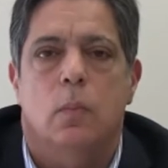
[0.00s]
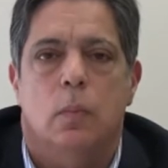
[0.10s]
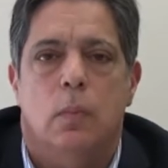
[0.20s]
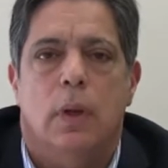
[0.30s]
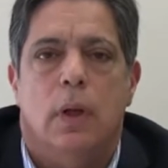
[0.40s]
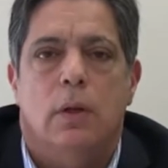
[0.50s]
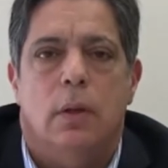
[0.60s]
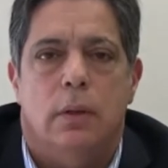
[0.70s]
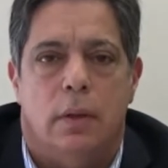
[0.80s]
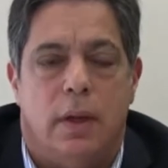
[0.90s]
Um,
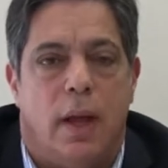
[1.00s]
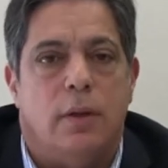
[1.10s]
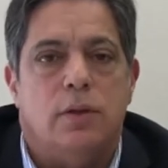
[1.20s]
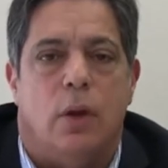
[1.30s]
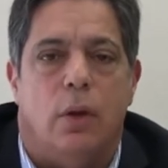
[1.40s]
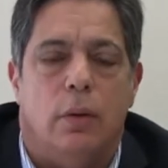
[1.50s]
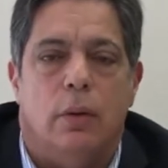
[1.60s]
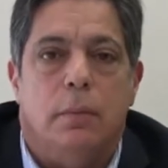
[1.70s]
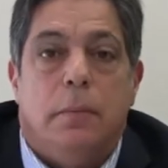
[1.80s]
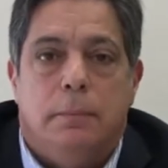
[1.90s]
yes. What are we
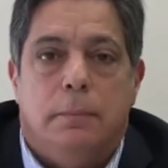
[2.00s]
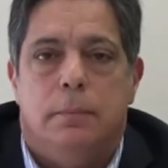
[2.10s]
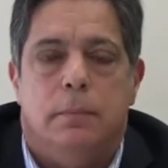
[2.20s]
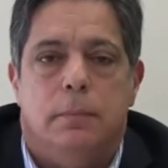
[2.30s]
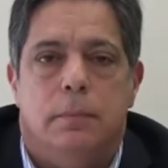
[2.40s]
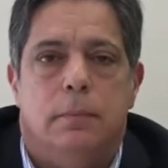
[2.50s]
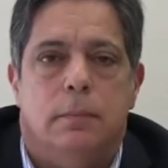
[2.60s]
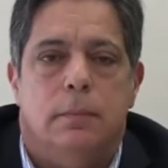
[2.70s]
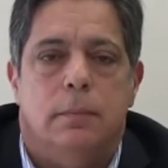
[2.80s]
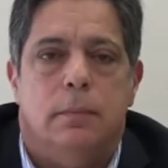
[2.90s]
or should we be doing to
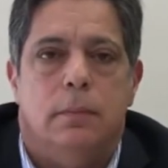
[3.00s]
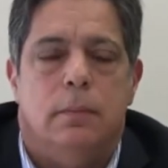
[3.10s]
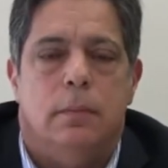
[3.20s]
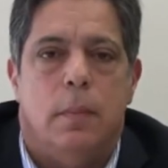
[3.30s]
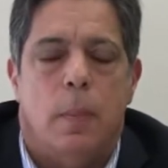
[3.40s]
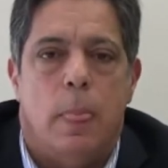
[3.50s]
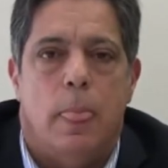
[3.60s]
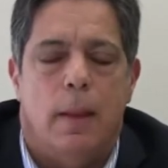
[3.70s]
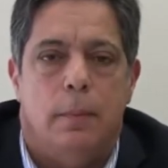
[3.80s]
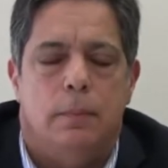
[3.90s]
try to
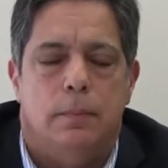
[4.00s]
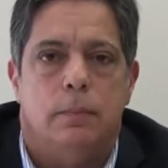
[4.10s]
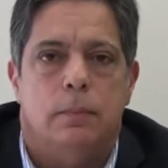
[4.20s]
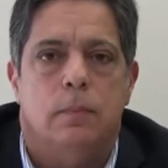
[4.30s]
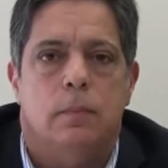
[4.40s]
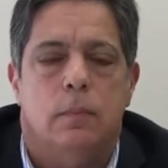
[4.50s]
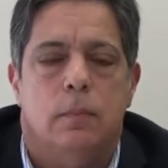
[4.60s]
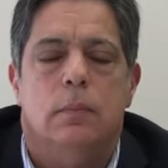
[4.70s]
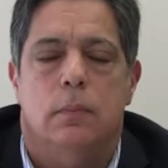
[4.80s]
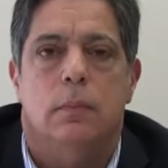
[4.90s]
get
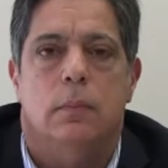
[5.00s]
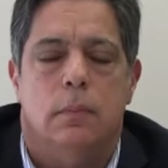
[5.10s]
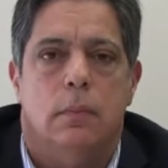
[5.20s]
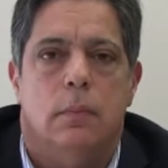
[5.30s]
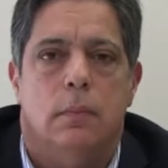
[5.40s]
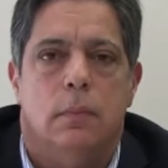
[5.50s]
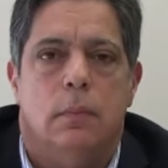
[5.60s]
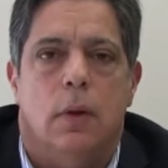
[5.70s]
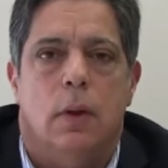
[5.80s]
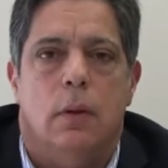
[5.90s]
keep
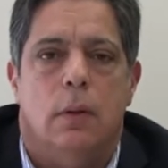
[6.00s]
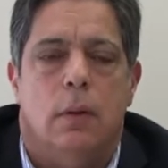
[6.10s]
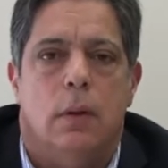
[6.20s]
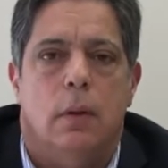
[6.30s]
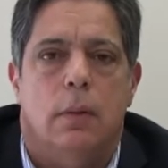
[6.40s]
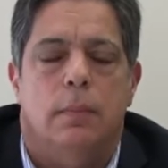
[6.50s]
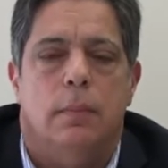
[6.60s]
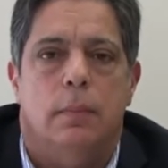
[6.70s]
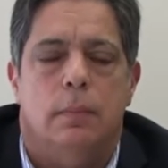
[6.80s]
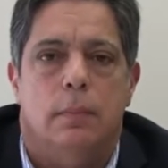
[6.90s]
fewer people in prison
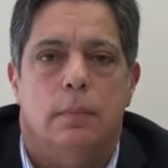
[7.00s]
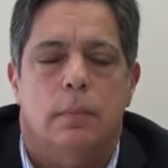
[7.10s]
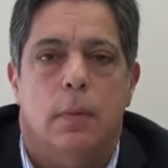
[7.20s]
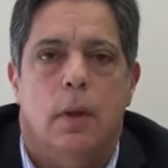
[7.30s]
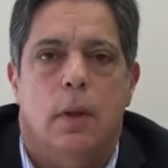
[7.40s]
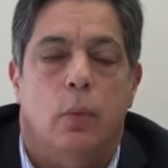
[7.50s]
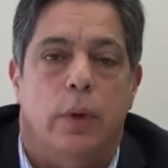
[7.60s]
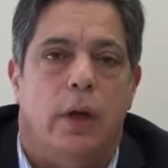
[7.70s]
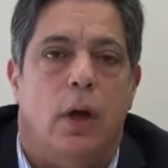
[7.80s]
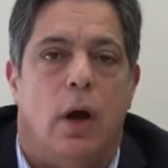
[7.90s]
than
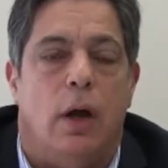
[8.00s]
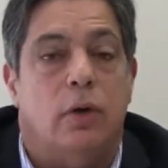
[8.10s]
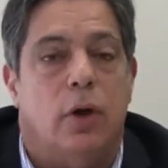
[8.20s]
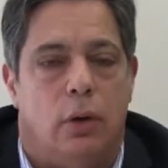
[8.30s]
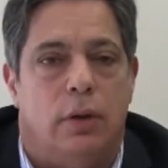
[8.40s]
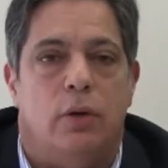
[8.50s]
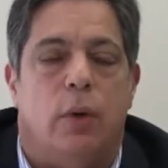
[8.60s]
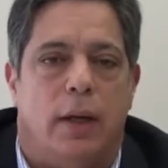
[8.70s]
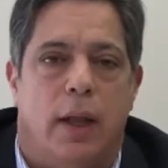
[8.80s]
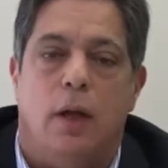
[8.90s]
we are currently,
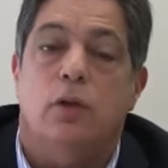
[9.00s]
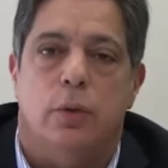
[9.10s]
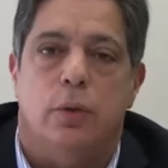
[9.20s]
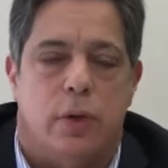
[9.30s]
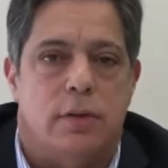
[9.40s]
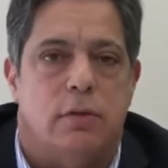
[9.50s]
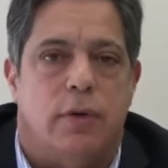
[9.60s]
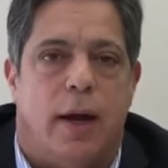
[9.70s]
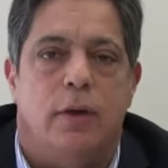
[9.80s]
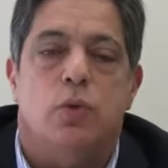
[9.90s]
right now, to address the
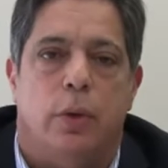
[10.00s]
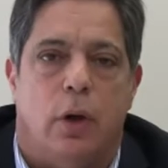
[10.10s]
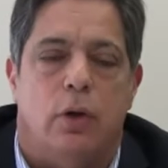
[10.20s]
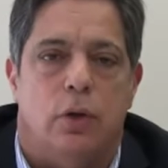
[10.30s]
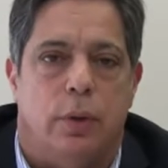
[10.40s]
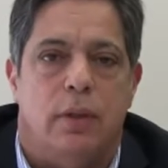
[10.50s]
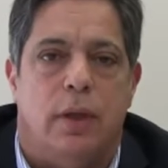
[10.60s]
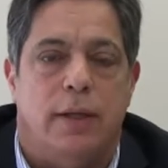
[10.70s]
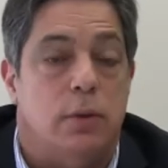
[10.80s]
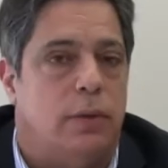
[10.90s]
virus, we are doing
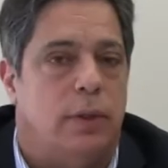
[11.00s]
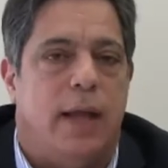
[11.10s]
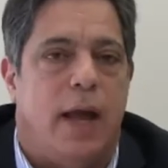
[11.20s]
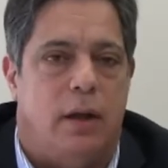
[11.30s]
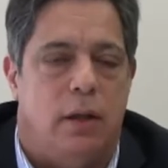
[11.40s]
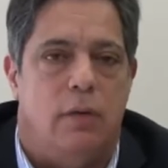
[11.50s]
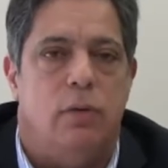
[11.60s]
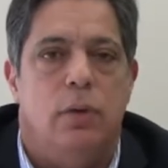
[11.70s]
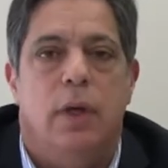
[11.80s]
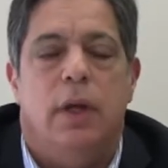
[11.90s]
things at the county level.